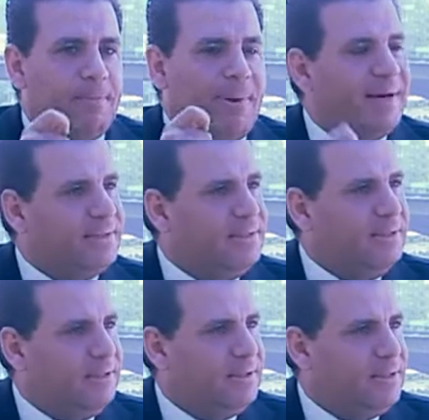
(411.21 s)

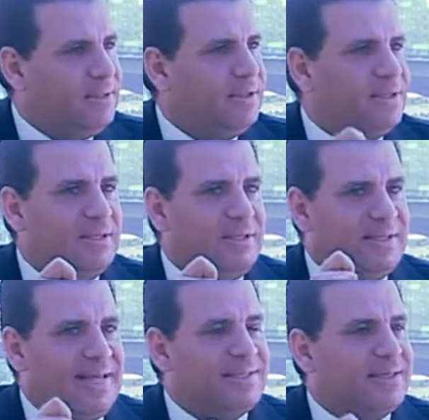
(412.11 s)
party
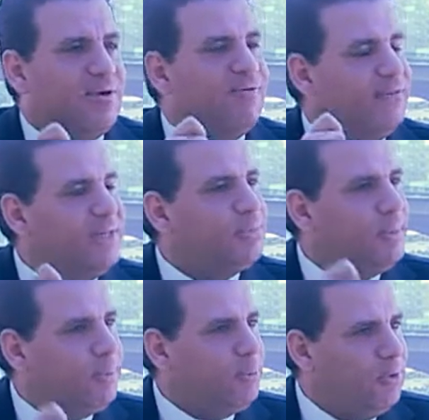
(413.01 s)
that convince
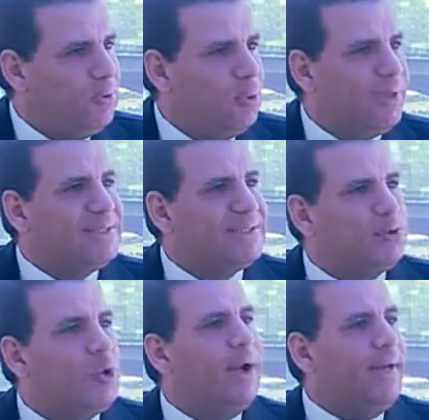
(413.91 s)
people what is
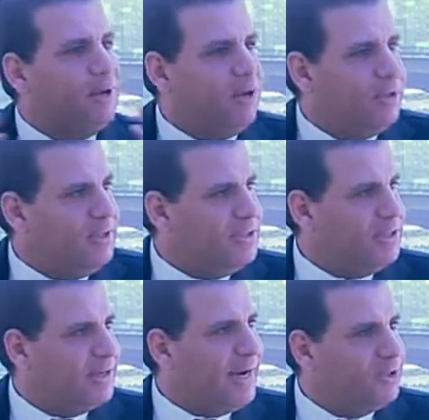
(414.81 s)
going on in
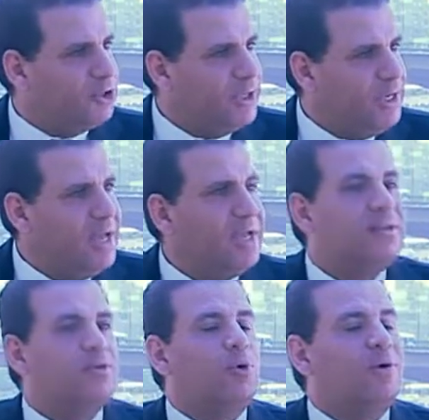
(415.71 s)
their country,
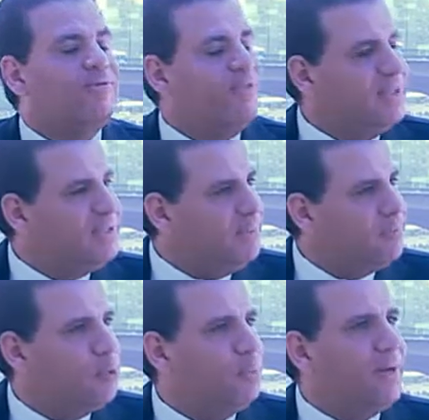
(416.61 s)
to convince
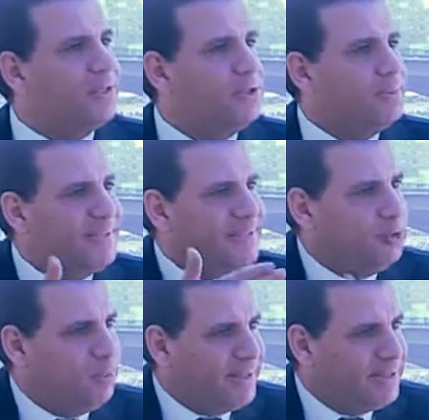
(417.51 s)
them to
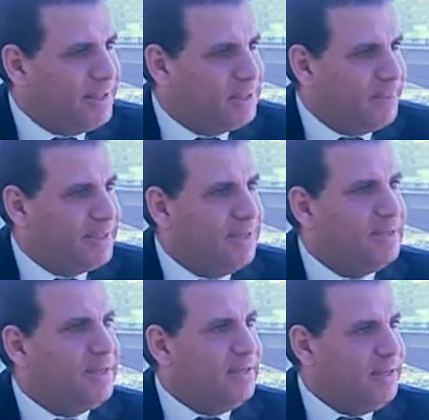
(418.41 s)
participate in
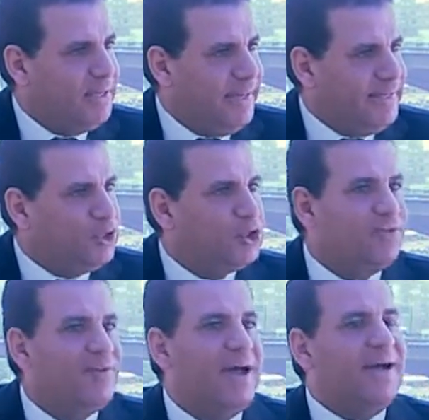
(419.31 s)
the
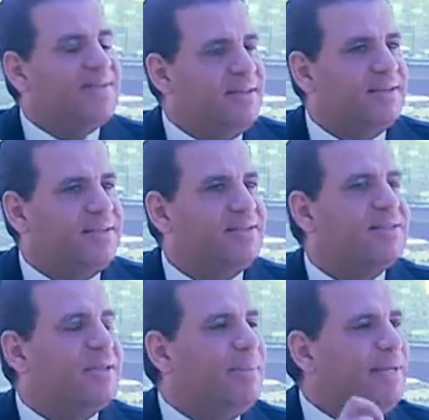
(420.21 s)
initiative. I think this
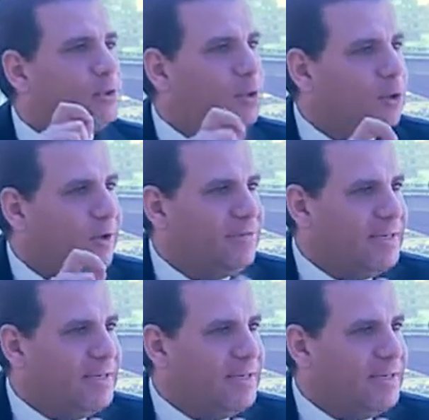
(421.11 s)
is the main role of